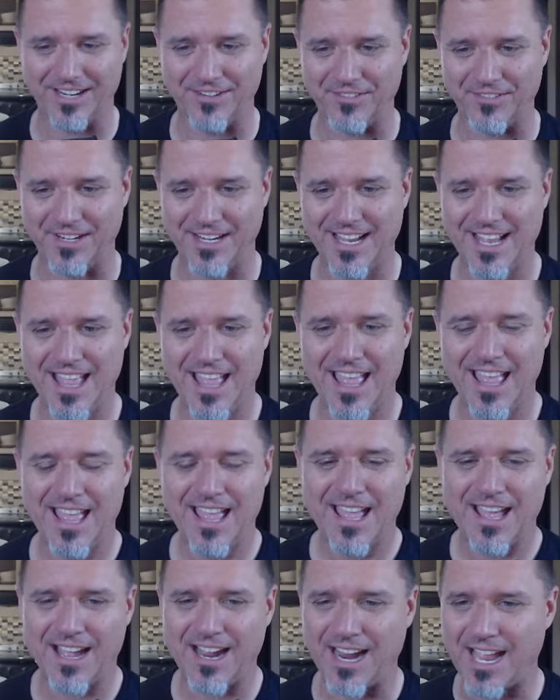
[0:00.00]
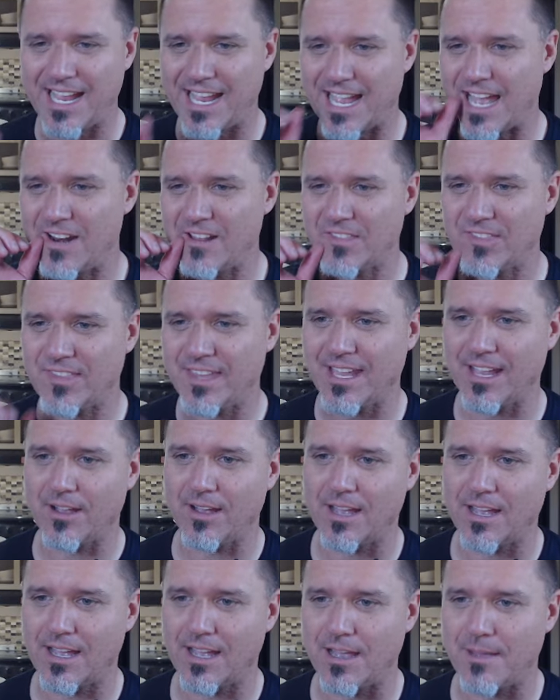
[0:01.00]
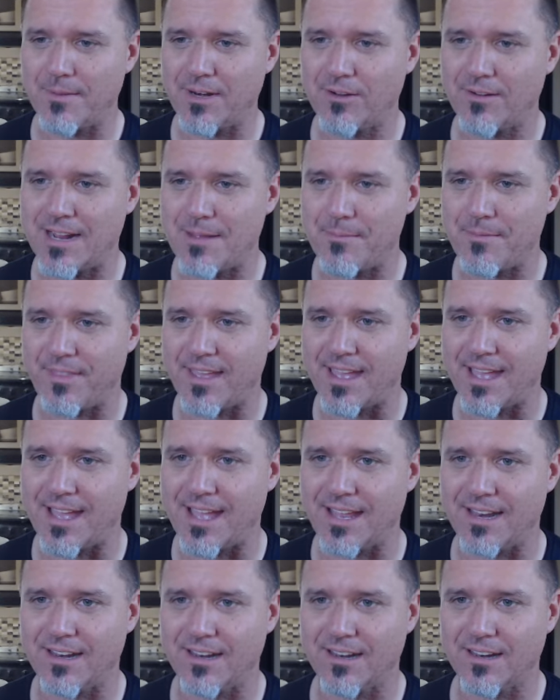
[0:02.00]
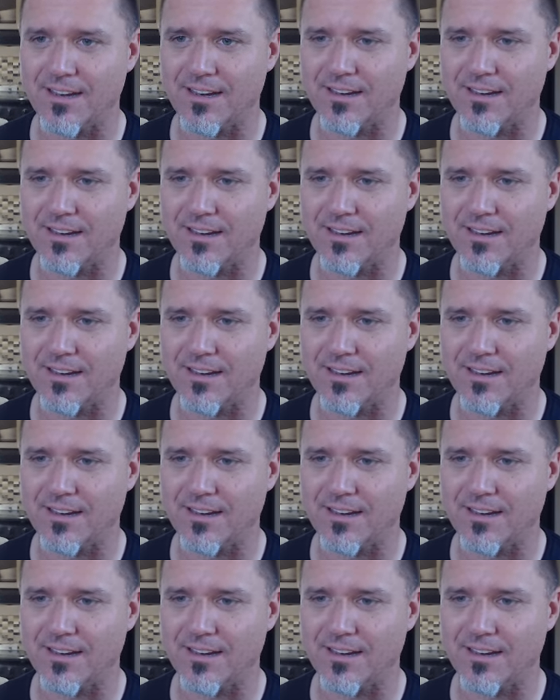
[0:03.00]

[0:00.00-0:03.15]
Whatever. Alright, yeah, I don't think... Uh, I'm gonna grab that.